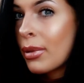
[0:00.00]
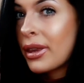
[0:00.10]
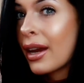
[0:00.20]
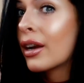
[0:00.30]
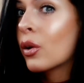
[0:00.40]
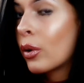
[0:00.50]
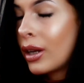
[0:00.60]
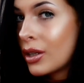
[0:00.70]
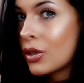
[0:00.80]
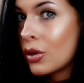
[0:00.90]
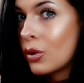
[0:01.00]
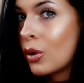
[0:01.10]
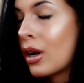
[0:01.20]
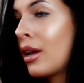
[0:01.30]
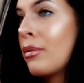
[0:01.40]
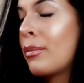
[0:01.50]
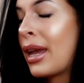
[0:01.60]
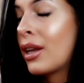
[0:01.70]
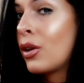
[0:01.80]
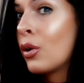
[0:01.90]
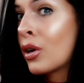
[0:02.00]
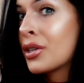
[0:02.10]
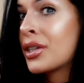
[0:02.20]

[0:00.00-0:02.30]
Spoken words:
but they are going to make your